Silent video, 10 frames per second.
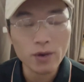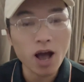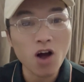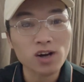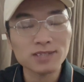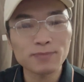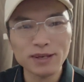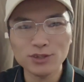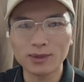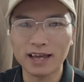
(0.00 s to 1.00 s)
We are
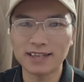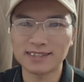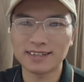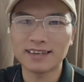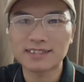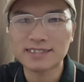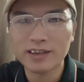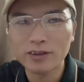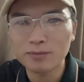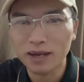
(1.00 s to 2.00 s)
specializing in
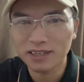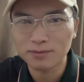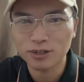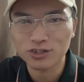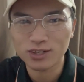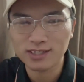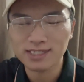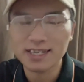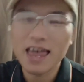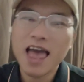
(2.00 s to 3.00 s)
selling mining
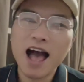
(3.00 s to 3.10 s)
machines.